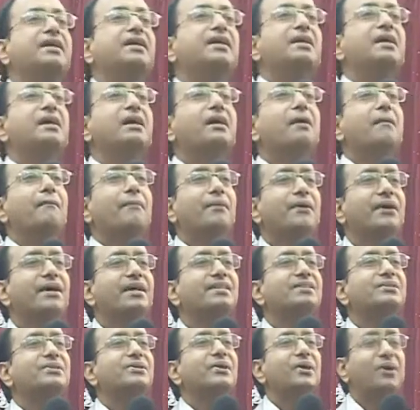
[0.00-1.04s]
dull.
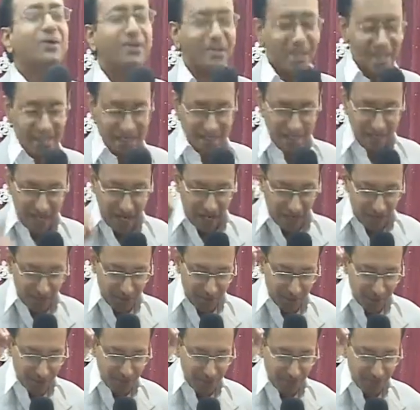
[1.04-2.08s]
Praise God. How
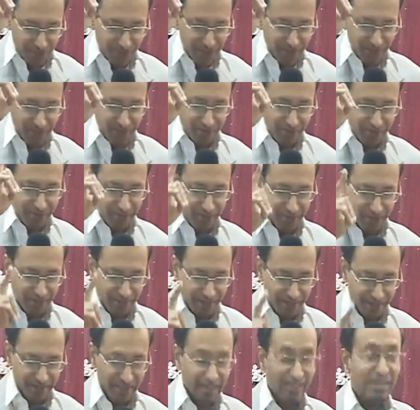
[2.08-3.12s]
true the word of God
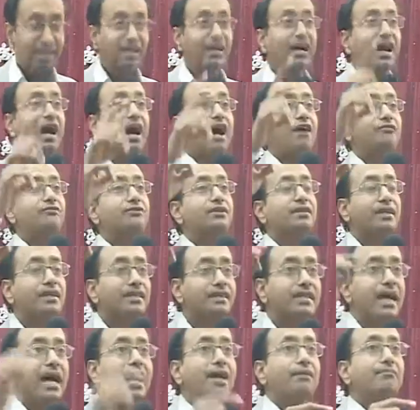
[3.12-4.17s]
is. After
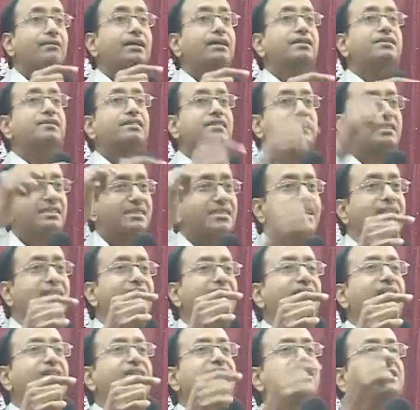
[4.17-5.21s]
retirement,
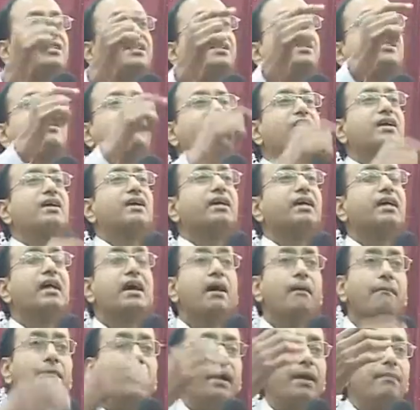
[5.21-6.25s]
still she is working.
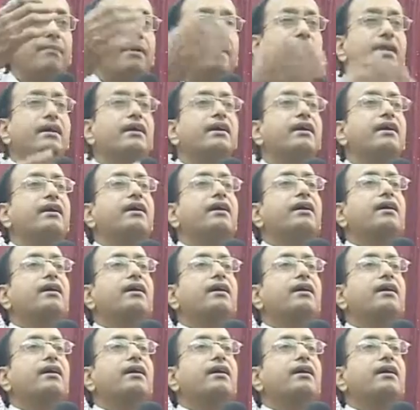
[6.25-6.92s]
Maybe